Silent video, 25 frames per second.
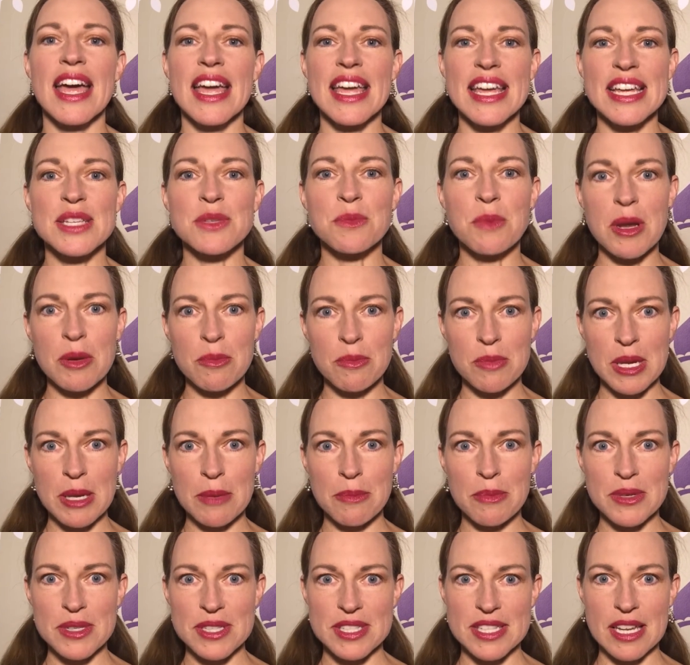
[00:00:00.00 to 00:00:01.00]
is when
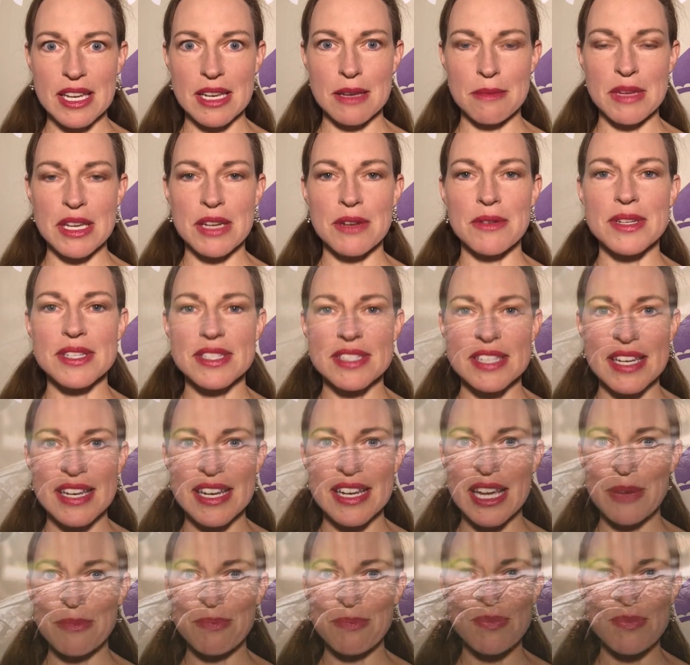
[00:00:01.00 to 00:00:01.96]
people say to me, Christina,